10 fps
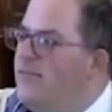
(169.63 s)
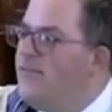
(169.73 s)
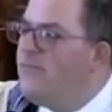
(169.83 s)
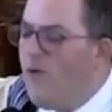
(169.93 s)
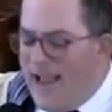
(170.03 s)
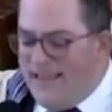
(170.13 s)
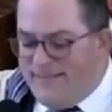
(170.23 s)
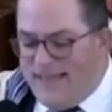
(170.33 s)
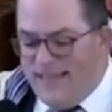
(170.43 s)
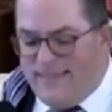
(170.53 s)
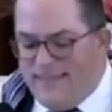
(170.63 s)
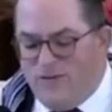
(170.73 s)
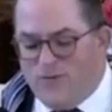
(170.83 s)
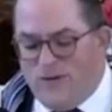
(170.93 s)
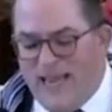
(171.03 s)
Freud said that
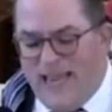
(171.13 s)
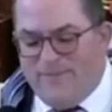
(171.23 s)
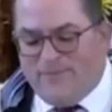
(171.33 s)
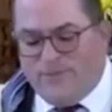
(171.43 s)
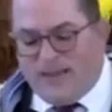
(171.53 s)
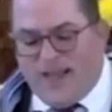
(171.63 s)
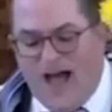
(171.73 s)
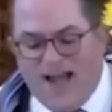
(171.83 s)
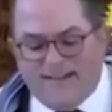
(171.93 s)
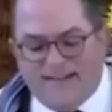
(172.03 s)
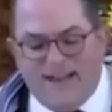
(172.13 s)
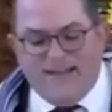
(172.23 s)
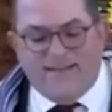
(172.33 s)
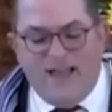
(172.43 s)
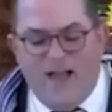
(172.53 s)
dreams were the
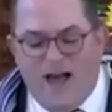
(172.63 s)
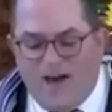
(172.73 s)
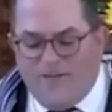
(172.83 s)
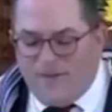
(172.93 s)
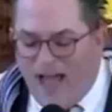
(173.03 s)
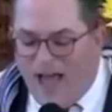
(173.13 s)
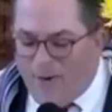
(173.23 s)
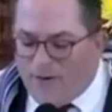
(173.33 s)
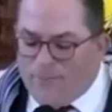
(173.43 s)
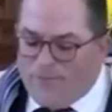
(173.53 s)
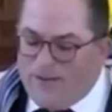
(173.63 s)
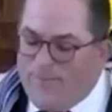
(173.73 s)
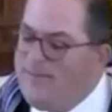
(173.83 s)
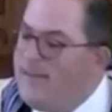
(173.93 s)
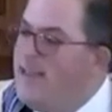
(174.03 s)
content of our
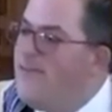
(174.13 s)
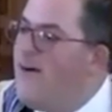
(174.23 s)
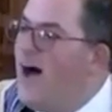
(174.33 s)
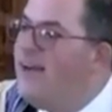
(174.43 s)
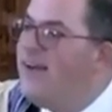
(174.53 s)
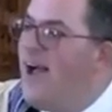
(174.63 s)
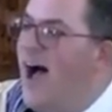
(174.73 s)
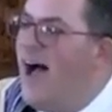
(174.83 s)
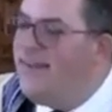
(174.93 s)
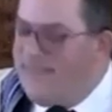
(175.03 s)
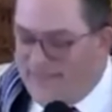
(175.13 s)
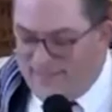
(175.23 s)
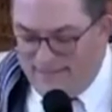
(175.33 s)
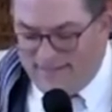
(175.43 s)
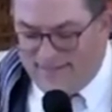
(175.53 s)
primitive unconscious
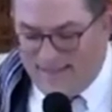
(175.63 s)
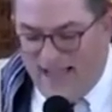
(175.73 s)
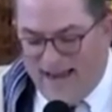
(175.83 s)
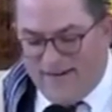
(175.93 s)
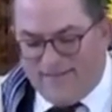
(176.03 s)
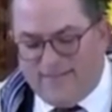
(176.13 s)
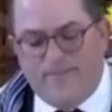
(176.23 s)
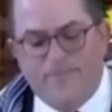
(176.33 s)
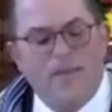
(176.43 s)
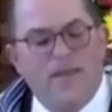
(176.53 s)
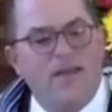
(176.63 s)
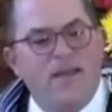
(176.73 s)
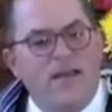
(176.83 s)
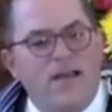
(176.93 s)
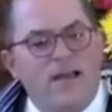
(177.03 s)
desires.
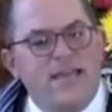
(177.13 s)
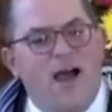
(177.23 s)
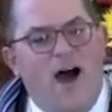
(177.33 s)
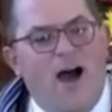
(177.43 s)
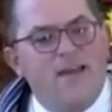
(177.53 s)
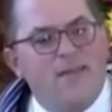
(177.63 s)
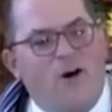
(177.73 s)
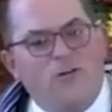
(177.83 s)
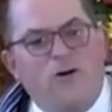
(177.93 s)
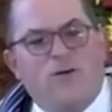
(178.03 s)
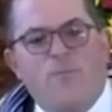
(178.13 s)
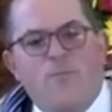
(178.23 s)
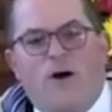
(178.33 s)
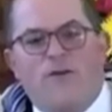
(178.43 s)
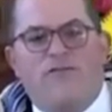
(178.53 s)
Jung, though, looked
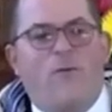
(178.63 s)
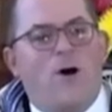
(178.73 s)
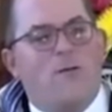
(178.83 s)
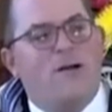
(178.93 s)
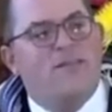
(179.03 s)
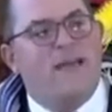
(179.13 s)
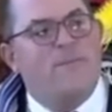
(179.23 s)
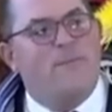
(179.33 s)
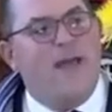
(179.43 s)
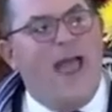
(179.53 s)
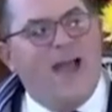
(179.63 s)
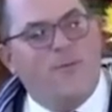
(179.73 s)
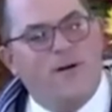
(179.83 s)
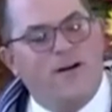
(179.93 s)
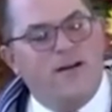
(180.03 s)
more forward than
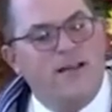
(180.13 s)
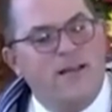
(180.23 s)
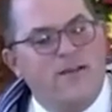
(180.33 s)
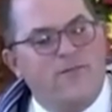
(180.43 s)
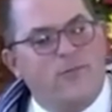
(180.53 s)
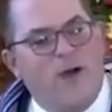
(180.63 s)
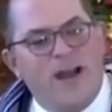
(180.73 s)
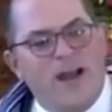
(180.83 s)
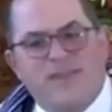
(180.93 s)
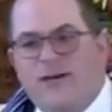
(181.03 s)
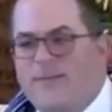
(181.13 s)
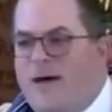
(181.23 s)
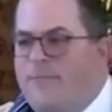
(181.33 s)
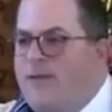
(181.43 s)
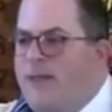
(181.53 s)
backward. Freud thought
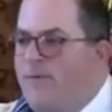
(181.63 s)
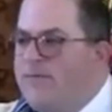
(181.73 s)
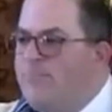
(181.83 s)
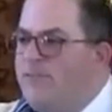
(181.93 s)
about people's